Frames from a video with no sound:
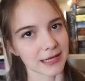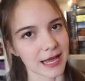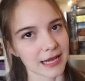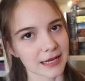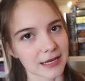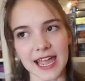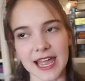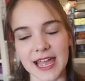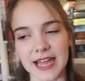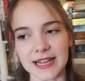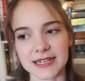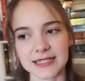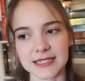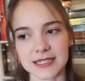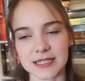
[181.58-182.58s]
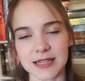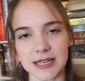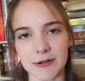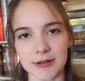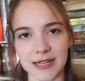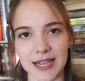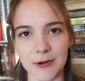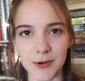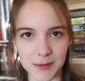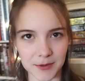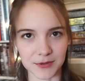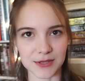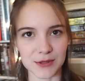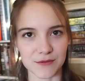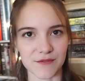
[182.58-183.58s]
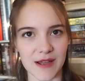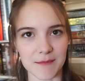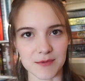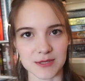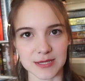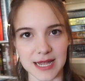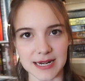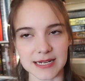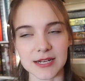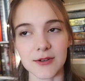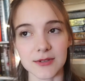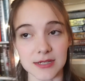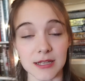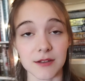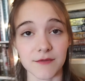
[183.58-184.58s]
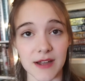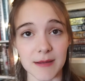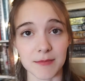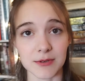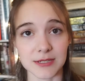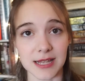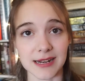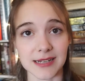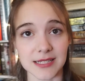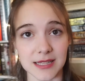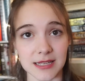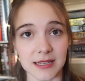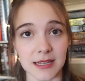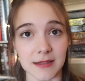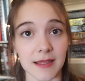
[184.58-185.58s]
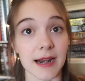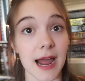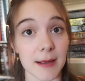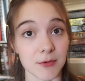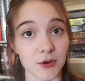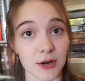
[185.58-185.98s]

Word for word: leg. And they were like, what about the other 5%? He goes, the other 5% is thinking that I'm